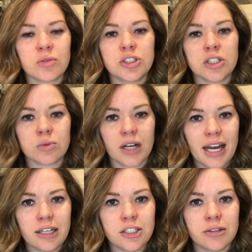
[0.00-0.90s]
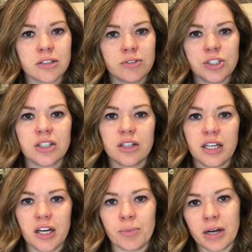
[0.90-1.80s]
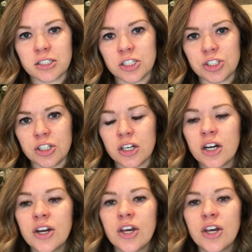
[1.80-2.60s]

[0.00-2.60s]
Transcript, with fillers: which is what I do as a fertility care practitioner.